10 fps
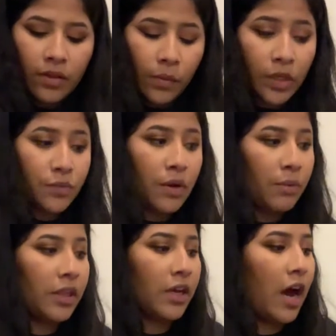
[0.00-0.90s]
we just went
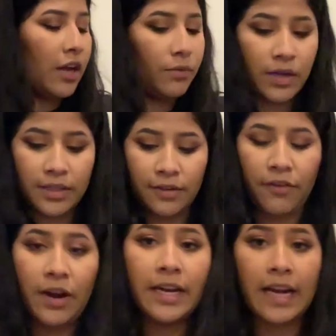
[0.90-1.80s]
with the cotton ones
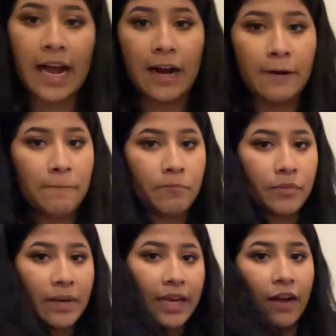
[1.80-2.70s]
for right now,
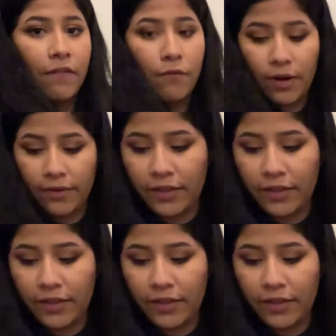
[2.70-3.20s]
but I got four of